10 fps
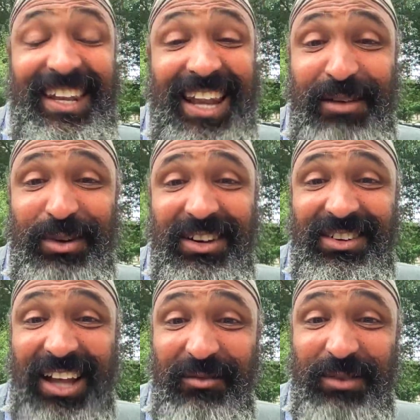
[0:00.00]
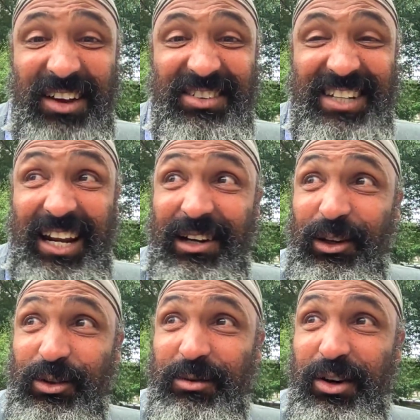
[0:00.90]
I'm gonna have to
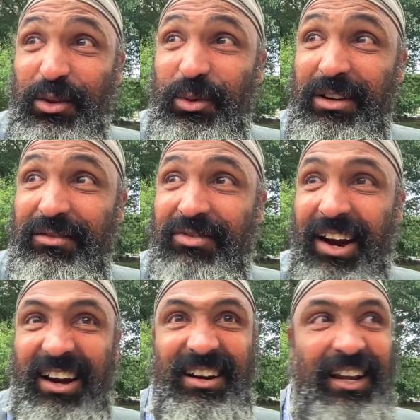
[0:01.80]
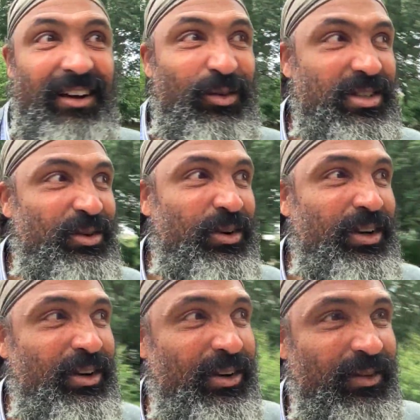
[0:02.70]
download some Earth, Wind, and Fire now. What's going
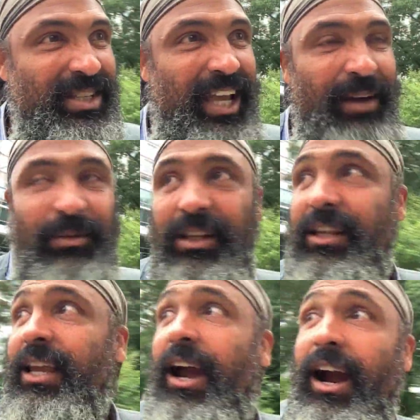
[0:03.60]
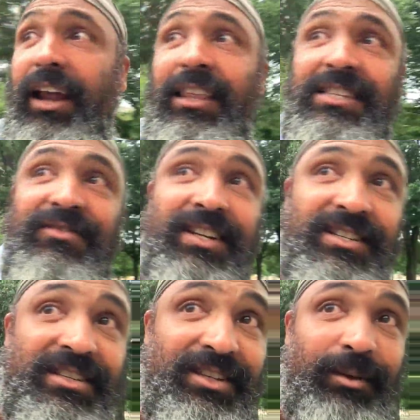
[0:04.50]
on? What's happening? All right, let's finish
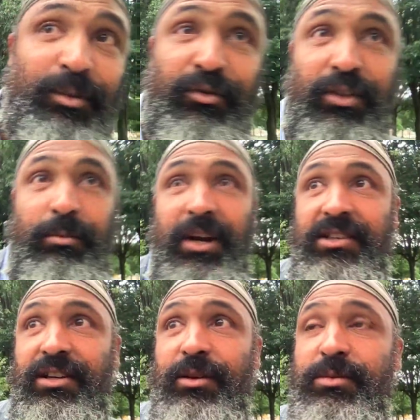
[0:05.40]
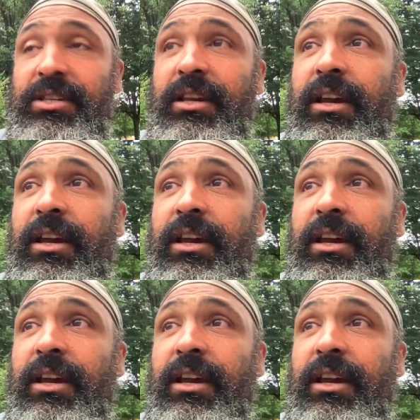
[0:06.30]
this up before the bus comes.